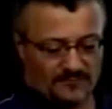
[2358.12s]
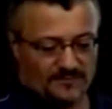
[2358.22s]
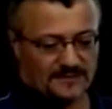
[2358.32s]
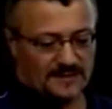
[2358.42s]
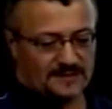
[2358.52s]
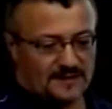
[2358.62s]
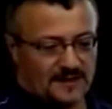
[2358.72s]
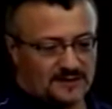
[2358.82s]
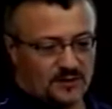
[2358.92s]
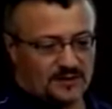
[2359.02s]
that's,
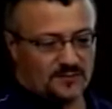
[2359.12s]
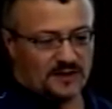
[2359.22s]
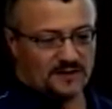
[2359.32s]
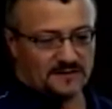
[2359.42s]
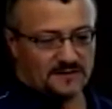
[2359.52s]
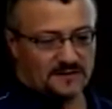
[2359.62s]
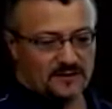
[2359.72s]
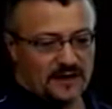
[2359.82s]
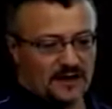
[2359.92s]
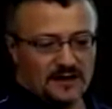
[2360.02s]
that's what it means,
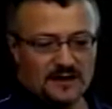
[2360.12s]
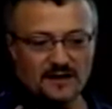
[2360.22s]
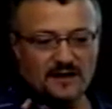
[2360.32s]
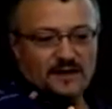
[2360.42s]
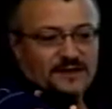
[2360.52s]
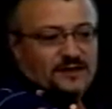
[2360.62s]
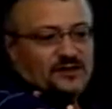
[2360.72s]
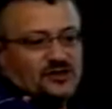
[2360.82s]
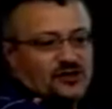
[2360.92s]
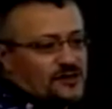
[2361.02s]
okay? This
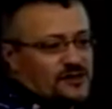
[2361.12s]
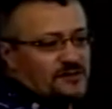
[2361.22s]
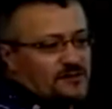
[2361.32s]
is just,